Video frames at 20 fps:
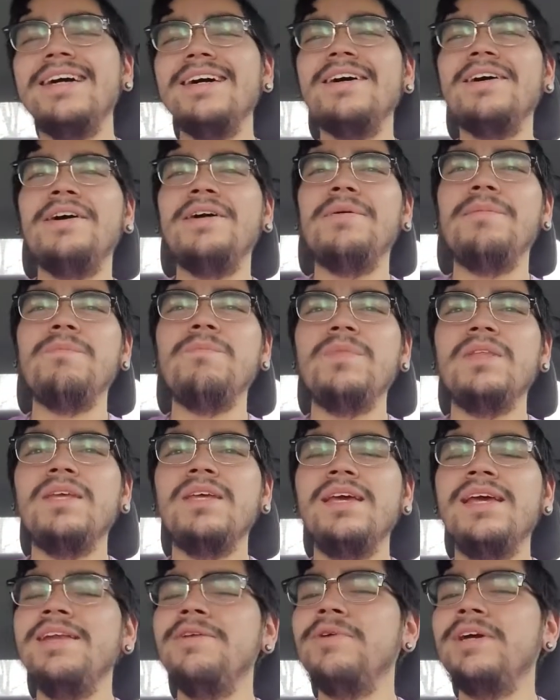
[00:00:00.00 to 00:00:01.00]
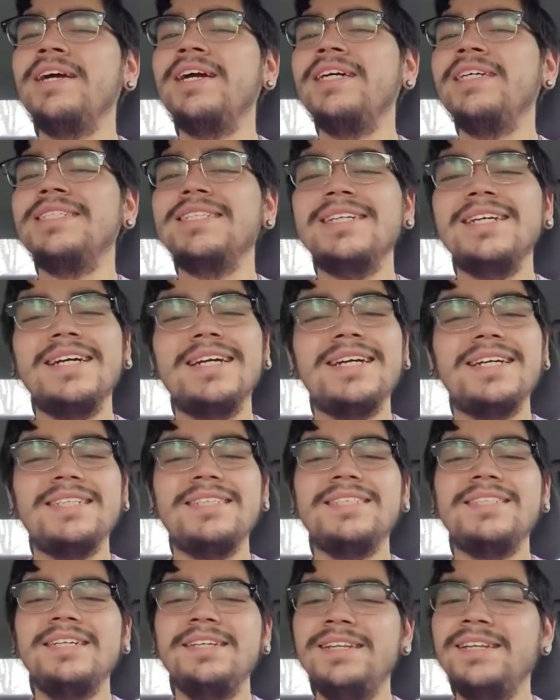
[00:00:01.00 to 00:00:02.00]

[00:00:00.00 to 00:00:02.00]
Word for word: Um, anyway, guys, see you